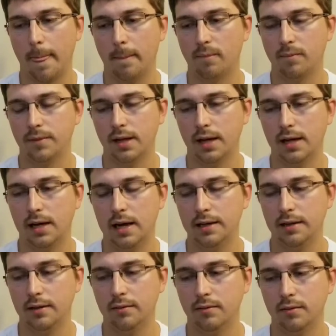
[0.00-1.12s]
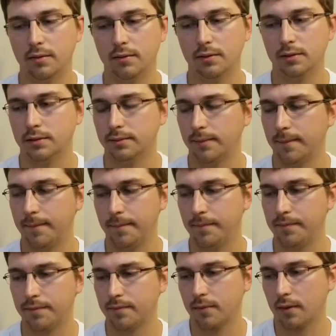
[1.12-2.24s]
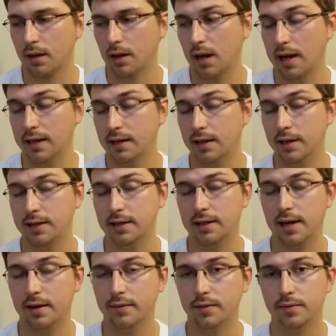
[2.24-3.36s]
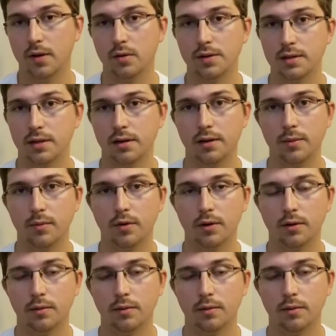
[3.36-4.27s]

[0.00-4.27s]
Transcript: I didn't have the focus there anymore.